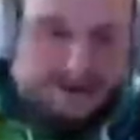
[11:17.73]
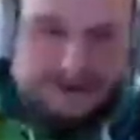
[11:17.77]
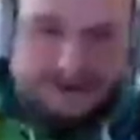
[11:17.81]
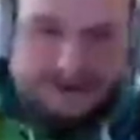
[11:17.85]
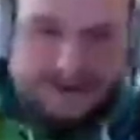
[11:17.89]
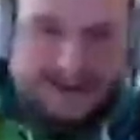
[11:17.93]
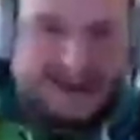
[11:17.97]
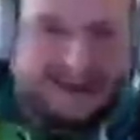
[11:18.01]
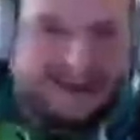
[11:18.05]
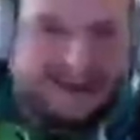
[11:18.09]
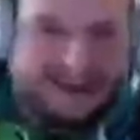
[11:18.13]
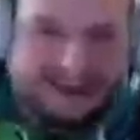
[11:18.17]
but
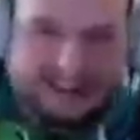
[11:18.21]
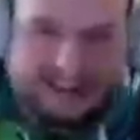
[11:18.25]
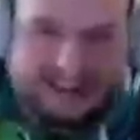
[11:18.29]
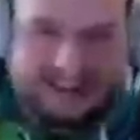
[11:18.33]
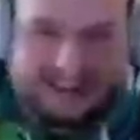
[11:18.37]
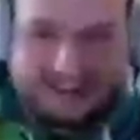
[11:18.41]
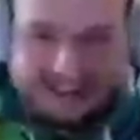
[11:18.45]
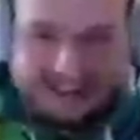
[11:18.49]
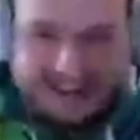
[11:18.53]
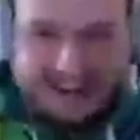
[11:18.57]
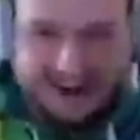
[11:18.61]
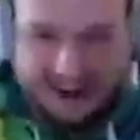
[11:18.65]
again, it is
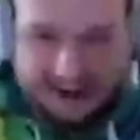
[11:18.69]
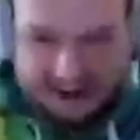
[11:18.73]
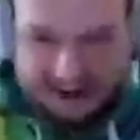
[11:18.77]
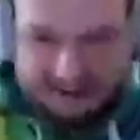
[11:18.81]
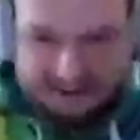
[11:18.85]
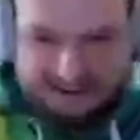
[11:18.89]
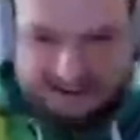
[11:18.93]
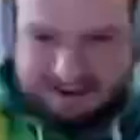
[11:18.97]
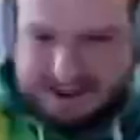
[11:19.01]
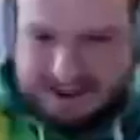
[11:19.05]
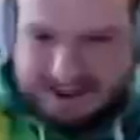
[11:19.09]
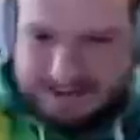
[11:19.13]
such a
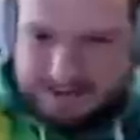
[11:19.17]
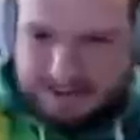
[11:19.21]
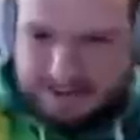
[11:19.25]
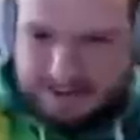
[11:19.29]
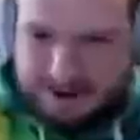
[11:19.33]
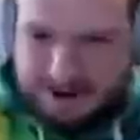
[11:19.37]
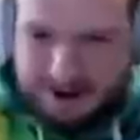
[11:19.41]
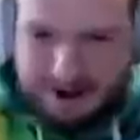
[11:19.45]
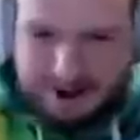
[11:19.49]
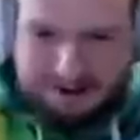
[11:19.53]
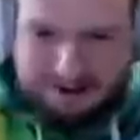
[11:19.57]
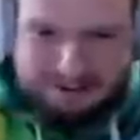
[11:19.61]
hard trick to
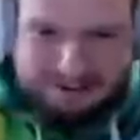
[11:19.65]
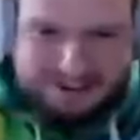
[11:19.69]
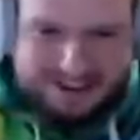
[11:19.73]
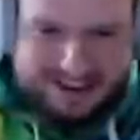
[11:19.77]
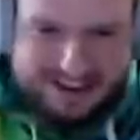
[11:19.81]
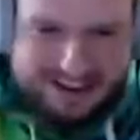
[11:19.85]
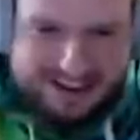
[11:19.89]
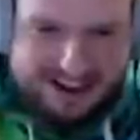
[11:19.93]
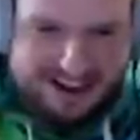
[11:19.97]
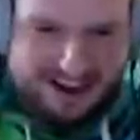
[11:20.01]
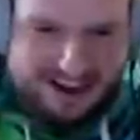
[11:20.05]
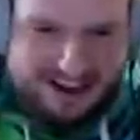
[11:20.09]
pull off
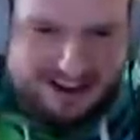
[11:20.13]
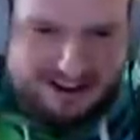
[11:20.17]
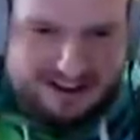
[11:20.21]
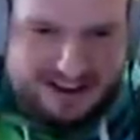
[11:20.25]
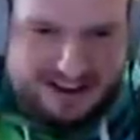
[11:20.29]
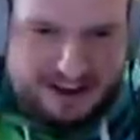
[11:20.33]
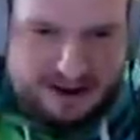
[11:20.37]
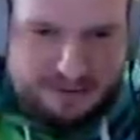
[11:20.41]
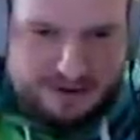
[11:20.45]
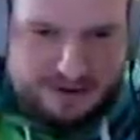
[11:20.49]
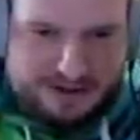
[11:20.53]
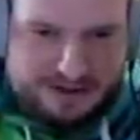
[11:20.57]
that,
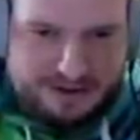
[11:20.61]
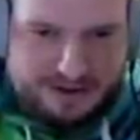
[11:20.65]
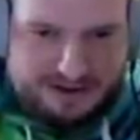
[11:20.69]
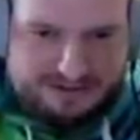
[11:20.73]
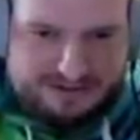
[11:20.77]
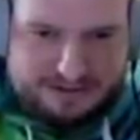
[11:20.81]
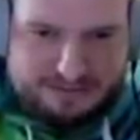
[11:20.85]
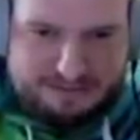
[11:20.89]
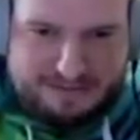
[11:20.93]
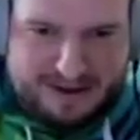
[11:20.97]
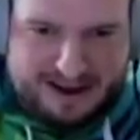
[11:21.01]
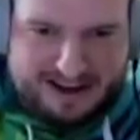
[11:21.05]
yeah, we do
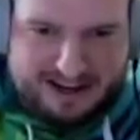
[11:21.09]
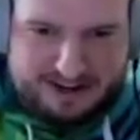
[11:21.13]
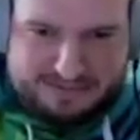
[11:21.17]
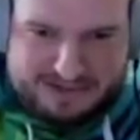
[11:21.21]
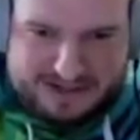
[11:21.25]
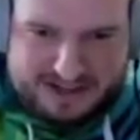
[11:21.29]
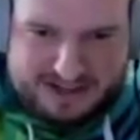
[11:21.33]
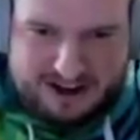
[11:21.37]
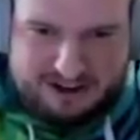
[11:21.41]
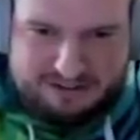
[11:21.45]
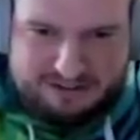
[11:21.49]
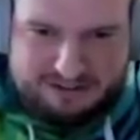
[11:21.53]
have some
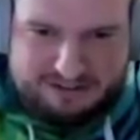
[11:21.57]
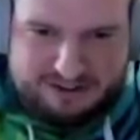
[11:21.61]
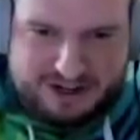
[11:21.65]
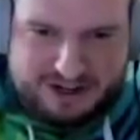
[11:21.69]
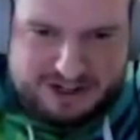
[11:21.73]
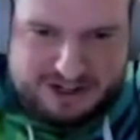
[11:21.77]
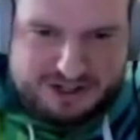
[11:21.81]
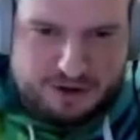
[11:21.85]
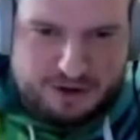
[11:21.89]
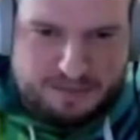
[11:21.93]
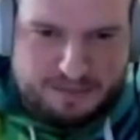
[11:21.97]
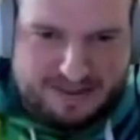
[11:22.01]
backups in Carnival
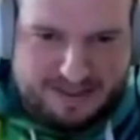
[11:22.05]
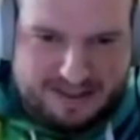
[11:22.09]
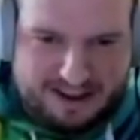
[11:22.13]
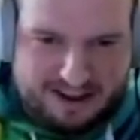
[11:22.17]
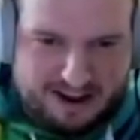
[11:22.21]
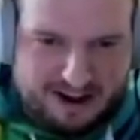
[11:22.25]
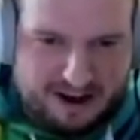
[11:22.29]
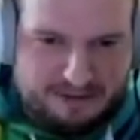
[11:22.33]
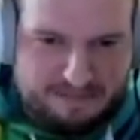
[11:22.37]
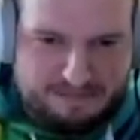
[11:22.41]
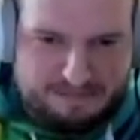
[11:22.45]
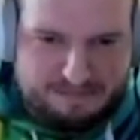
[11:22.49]
Night 2, but
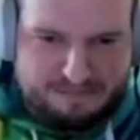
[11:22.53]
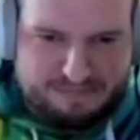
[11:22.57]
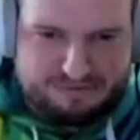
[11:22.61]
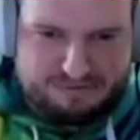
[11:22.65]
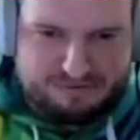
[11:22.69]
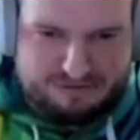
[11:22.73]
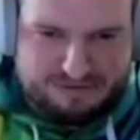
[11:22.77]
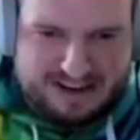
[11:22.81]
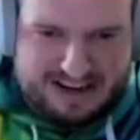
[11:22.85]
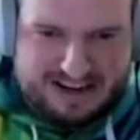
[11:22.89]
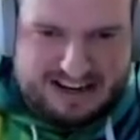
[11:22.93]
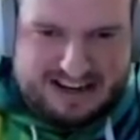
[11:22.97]
they are
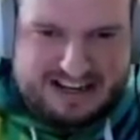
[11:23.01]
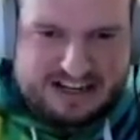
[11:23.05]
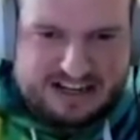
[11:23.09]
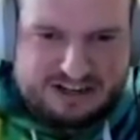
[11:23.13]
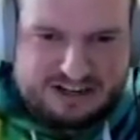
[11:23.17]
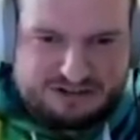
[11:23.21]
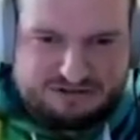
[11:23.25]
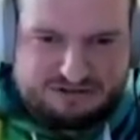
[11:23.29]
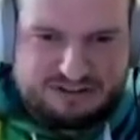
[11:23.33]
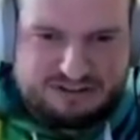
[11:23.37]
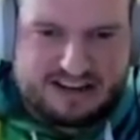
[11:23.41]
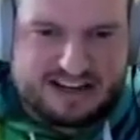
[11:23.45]
pretty
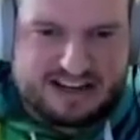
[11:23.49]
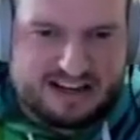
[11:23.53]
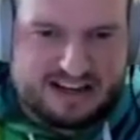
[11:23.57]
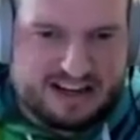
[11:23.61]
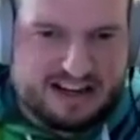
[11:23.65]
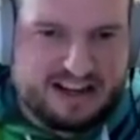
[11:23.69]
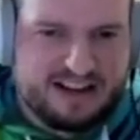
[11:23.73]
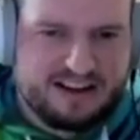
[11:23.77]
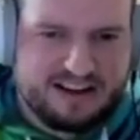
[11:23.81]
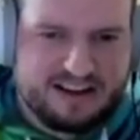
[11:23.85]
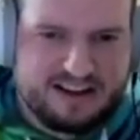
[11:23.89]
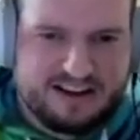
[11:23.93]

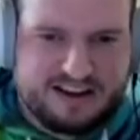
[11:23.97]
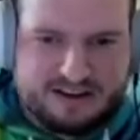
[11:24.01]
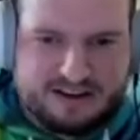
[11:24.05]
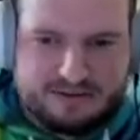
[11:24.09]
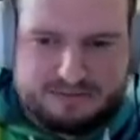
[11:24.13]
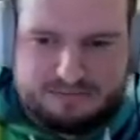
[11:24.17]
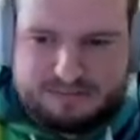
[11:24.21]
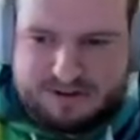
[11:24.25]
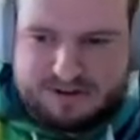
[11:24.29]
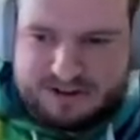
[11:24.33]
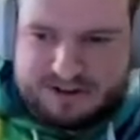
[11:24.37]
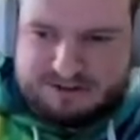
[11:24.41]
tricky
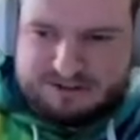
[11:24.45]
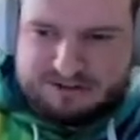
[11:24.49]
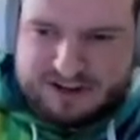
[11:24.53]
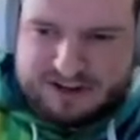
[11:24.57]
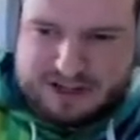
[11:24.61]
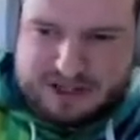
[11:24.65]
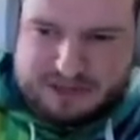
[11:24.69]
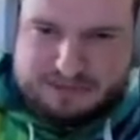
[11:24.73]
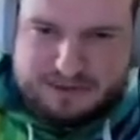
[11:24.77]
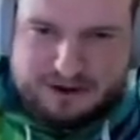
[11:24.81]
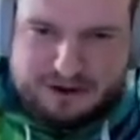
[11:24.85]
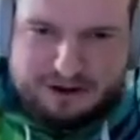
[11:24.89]

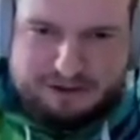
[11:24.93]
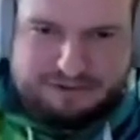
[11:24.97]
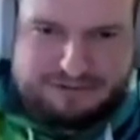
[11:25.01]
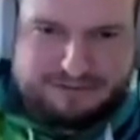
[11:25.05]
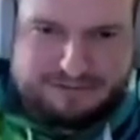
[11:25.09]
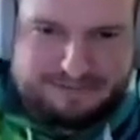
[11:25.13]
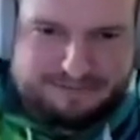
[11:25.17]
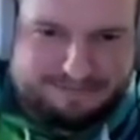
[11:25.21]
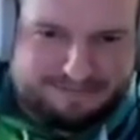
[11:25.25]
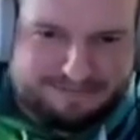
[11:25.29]
to pull off.